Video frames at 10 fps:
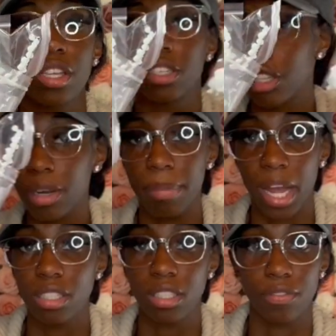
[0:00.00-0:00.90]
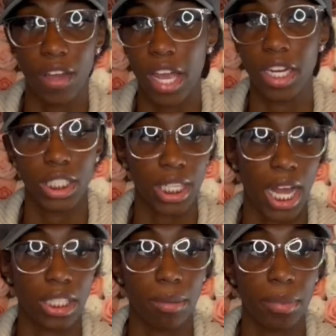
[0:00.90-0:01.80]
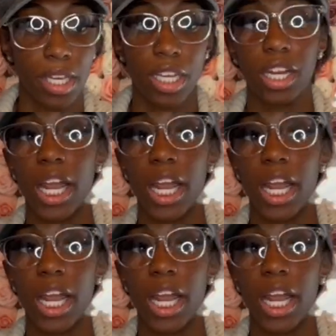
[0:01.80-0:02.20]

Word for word: you're bound to find your size up in here